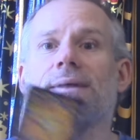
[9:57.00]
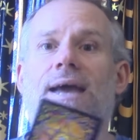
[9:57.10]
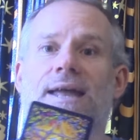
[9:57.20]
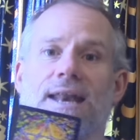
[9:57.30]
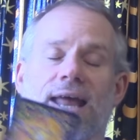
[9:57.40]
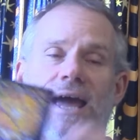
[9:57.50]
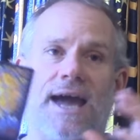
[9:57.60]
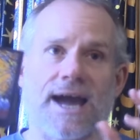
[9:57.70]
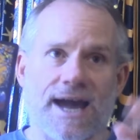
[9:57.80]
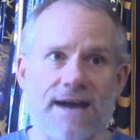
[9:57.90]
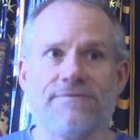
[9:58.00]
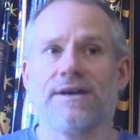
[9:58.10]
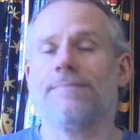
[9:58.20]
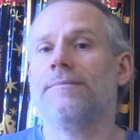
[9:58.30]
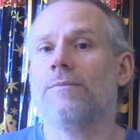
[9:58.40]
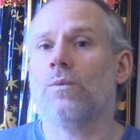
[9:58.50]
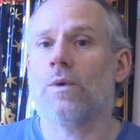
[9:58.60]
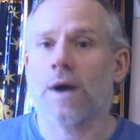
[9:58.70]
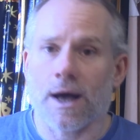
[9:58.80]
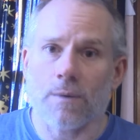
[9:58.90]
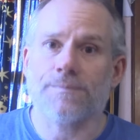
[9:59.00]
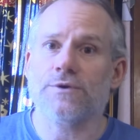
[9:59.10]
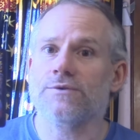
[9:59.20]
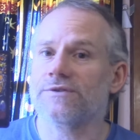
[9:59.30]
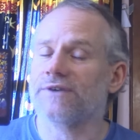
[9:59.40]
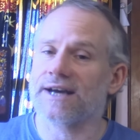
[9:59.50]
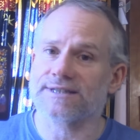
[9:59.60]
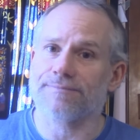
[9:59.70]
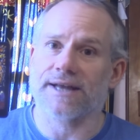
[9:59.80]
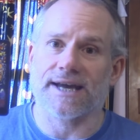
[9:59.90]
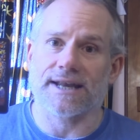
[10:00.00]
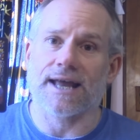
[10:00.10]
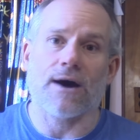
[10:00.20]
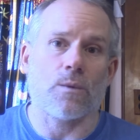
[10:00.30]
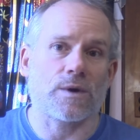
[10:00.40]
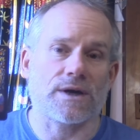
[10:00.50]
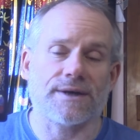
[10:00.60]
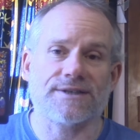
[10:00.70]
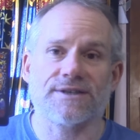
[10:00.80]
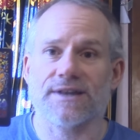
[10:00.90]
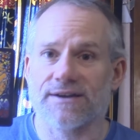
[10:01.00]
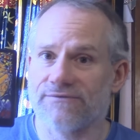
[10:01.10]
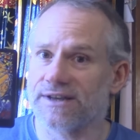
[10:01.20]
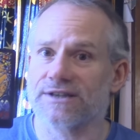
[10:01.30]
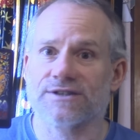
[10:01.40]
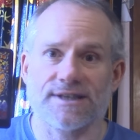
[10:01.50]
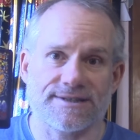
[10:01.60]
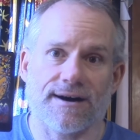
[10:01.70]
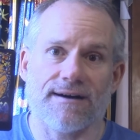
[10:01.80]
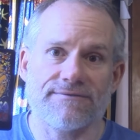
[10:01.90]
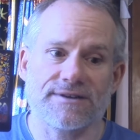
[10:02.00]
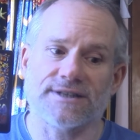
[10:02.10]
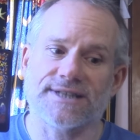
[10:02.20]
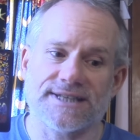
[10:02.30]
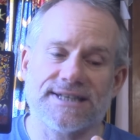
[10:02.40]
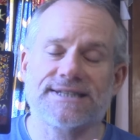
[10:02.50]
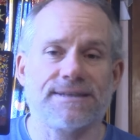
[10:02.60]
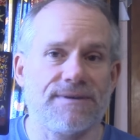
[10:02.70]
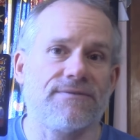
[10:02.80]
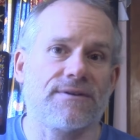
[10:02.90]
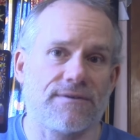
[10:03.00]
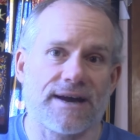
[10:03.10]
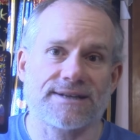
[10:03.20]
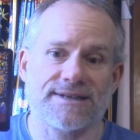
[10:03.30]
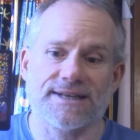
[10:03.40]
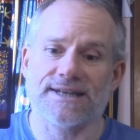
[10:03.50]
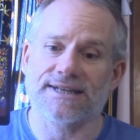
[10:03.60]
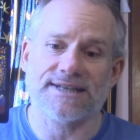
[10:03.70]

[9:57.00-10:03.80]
and have them help you devise a plan on how we're going to like finish this off because it needs to be corrected and it